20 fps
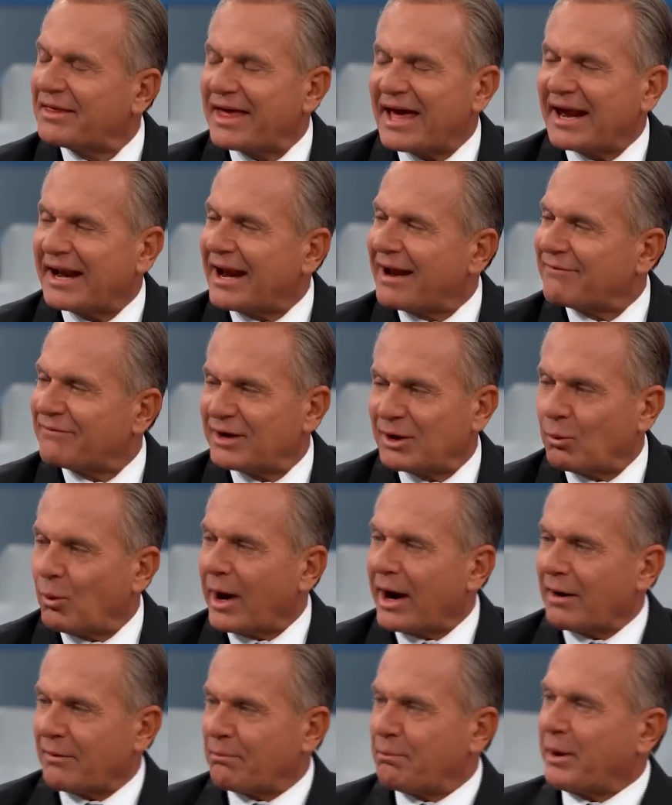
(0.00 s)
that
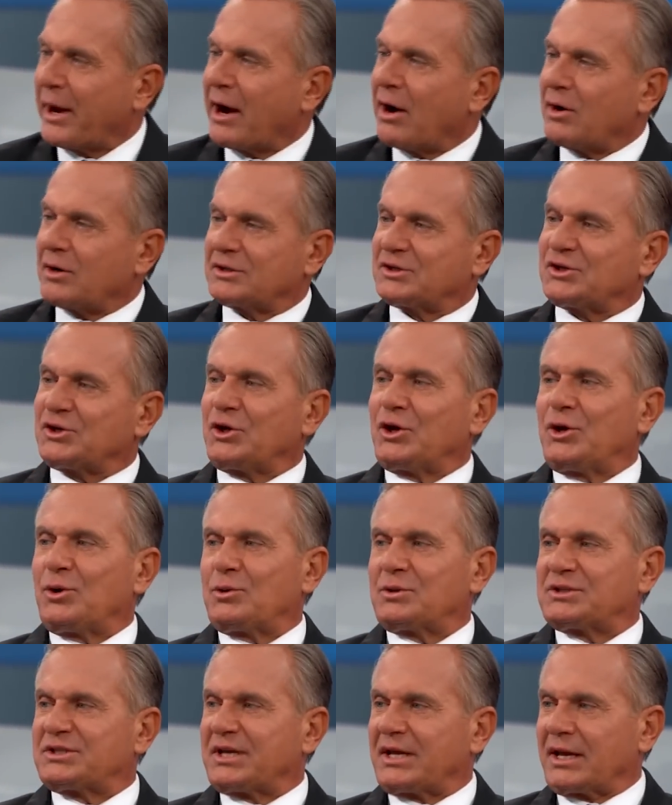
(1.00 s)
everywhere. Parents
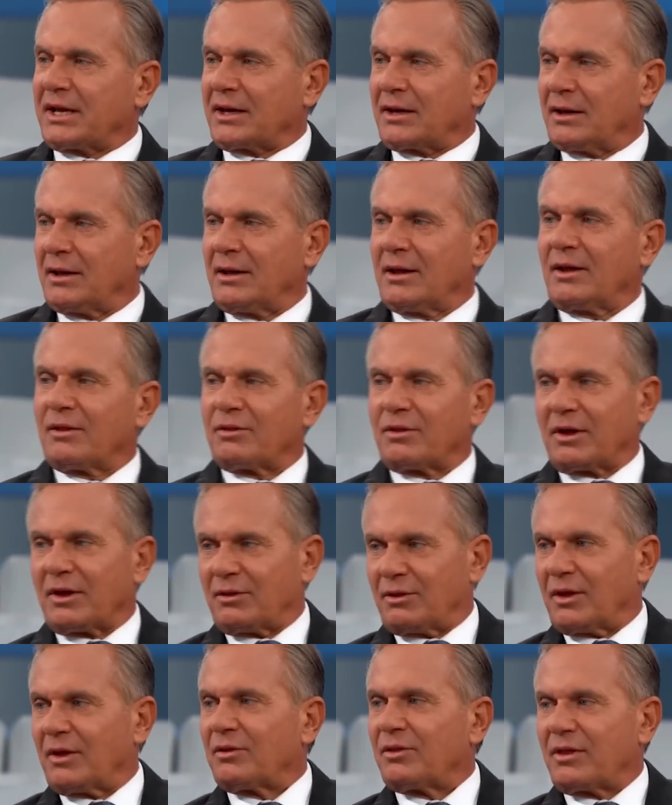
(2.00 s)
using the,
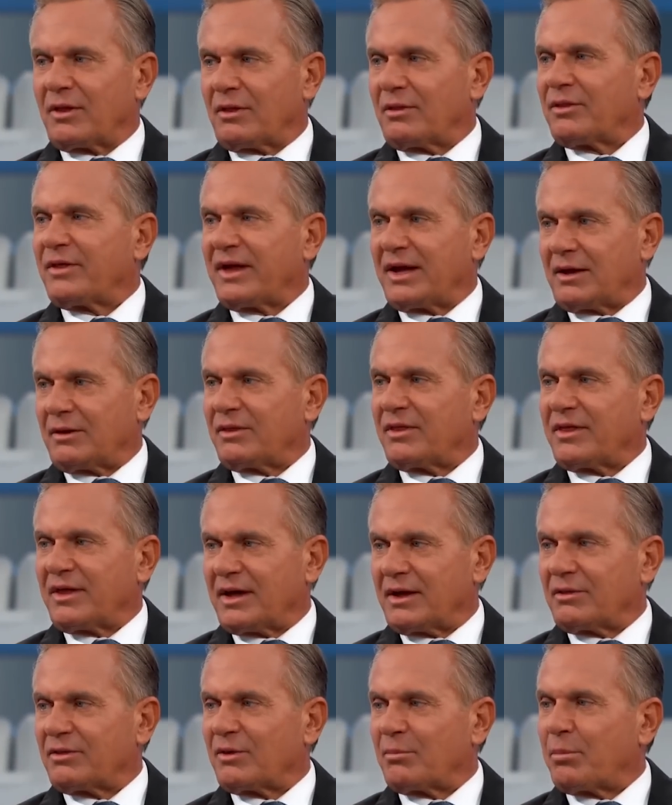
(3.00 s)
the,
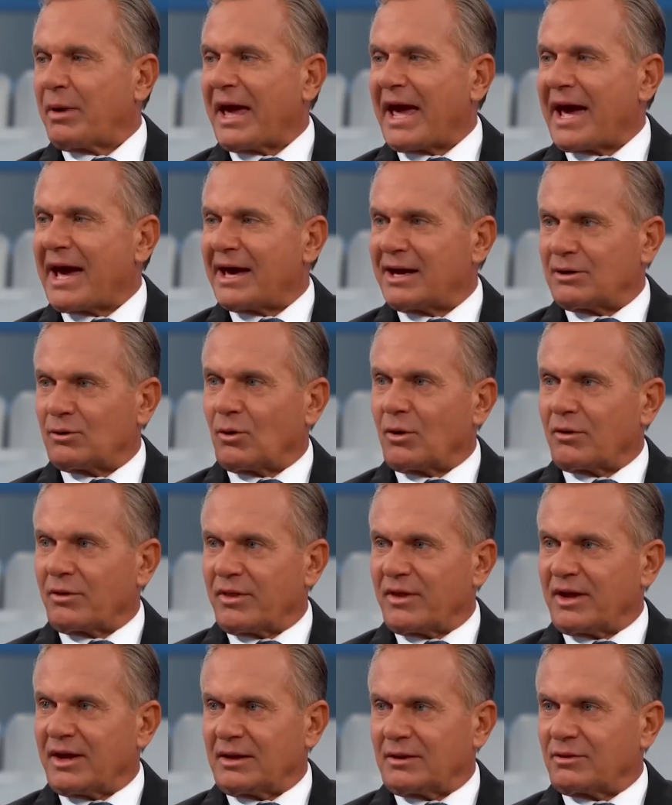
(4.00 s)
the, the, pad or
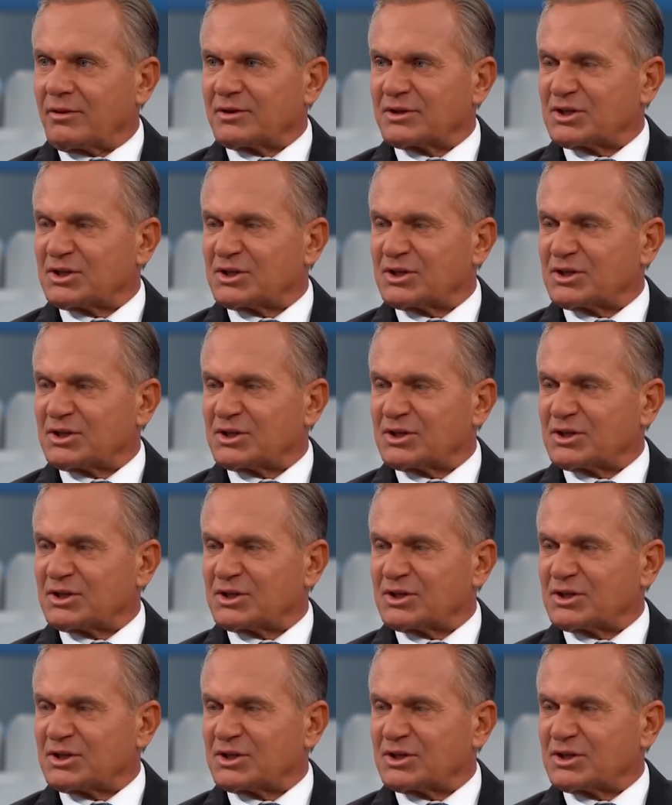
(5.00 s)
the, the